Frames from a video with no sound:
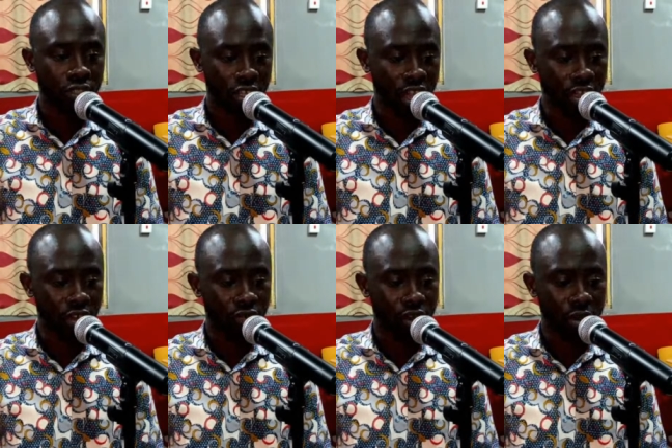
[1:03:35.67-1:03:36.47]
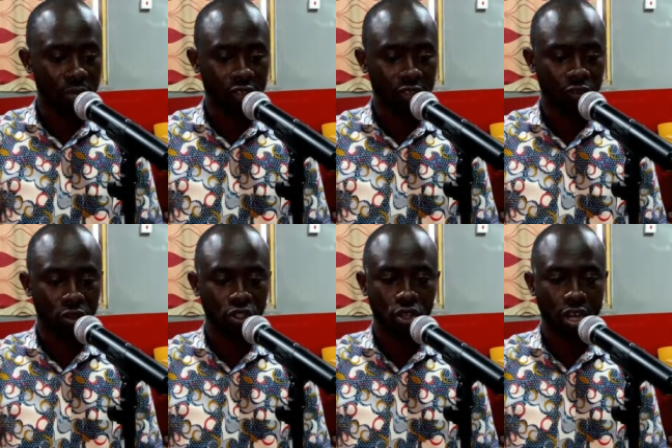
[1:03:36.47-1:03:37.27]
thank you very much for
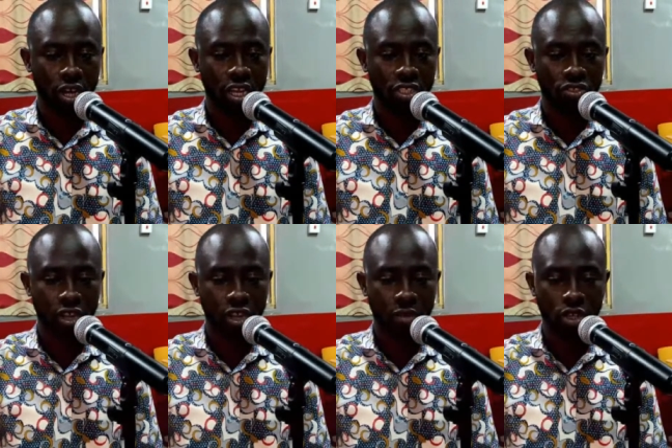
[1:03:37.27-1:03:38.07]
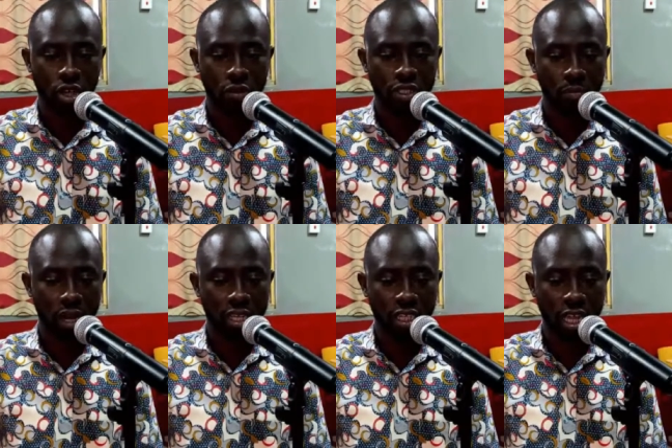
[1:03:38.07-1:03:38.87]
joining the stream. It's always a
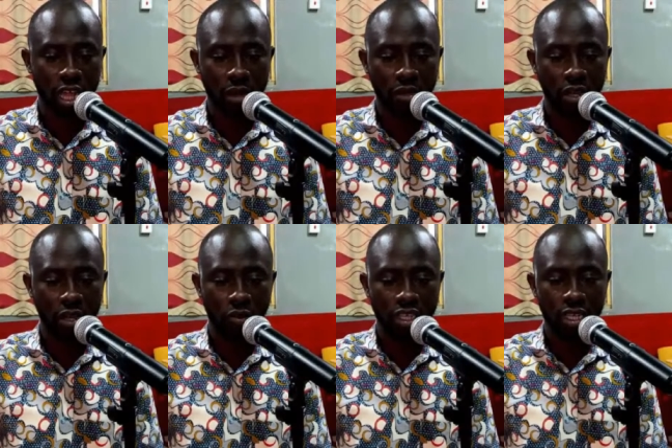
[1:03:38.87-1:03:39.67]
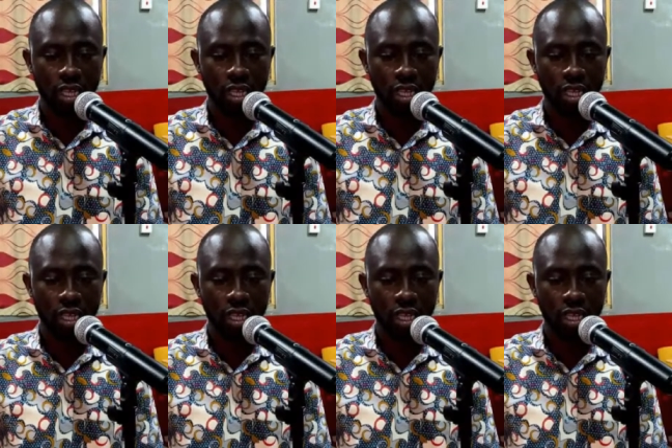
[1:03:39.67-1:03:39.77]
pleasure coming your way.